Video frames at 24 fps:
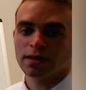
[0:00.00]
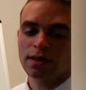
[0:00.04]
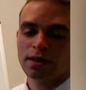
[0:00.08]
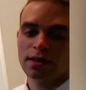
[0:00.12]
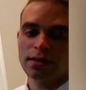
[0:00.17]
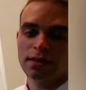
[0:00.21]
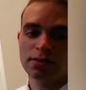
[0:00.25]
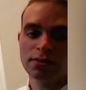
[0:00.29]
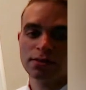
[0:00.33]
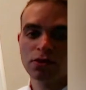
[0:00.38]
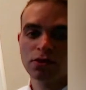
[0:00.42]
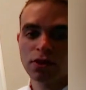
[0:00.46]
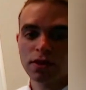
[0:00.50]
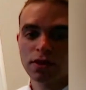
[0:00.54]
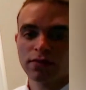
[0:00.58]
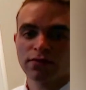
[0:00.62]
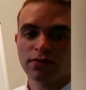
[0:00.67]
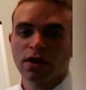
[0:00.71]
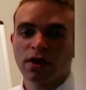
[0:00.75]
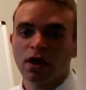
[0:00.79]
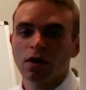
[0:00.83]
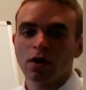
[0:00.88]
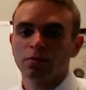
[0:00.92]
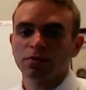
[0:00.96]
is looking
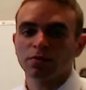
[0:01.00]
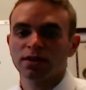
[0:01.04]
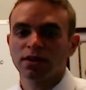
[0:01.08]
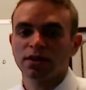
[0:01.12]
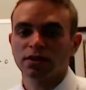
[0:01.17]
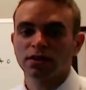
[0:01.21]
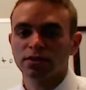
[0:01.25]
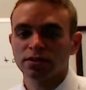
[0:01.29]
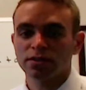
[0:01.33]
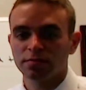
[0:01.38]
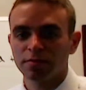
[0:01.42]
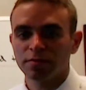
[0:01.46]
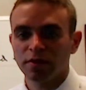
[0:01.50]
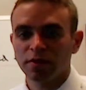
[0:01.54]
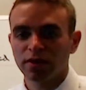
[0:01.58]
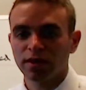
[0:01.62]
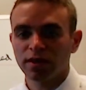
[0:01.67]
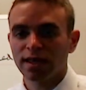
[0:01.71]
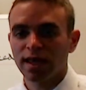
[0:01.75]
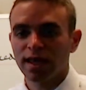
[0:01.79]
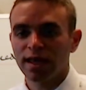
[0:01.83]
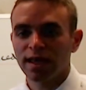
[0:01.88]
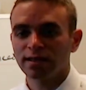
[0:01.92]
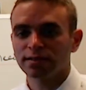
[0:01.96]
for help with their
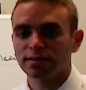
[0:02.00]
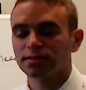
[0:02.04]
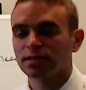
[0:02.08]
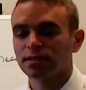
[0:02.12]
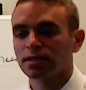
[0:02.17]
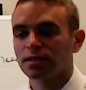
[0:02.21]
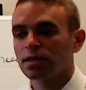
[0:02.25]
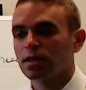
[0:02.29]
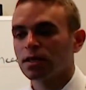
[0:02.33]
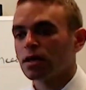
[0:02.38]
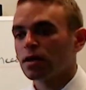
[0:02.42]
disability case,